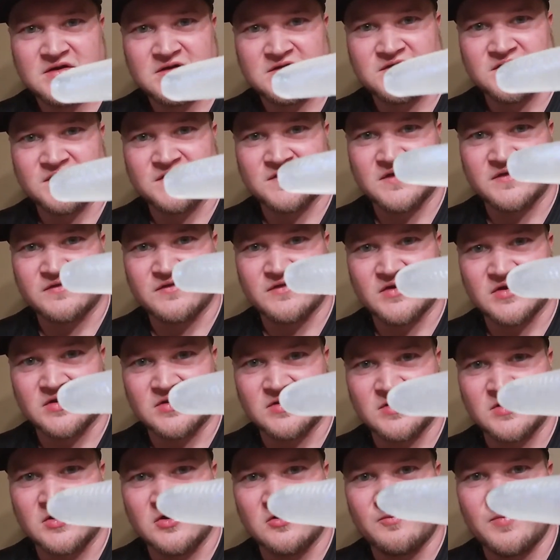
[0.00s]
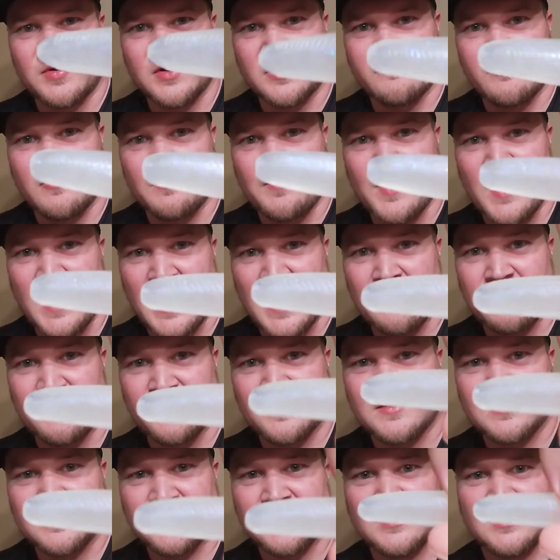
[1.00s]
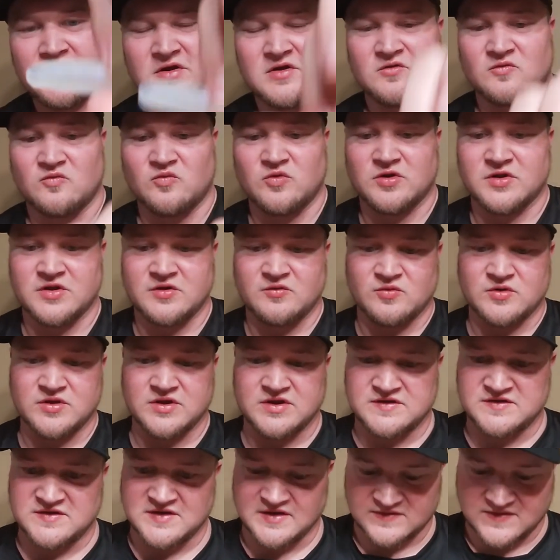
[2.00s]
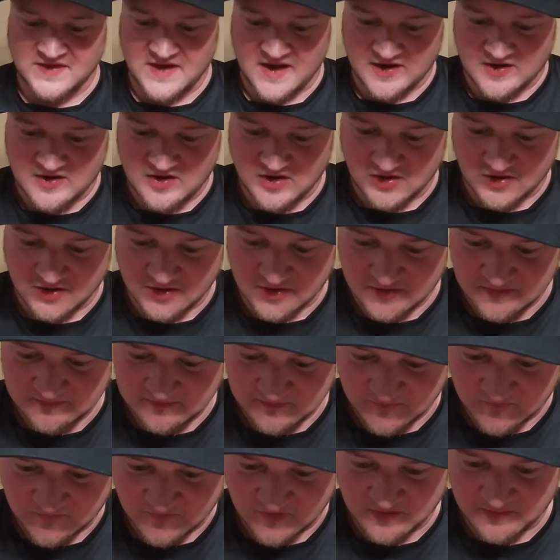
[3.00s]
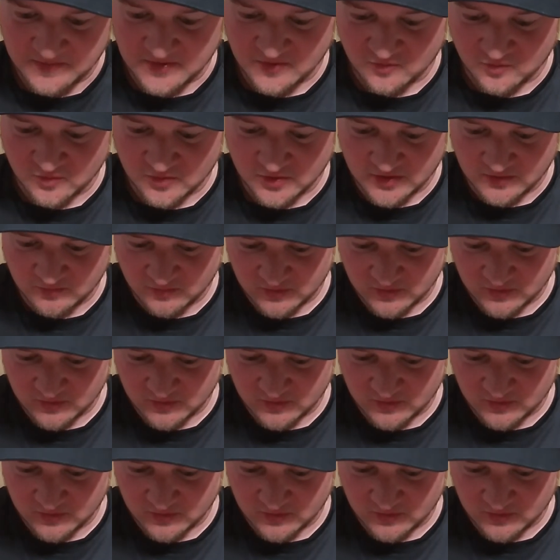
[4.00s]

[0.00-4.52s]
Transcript: Just gives it a little bit of a pop. Really, really dig that color. It's going to be really,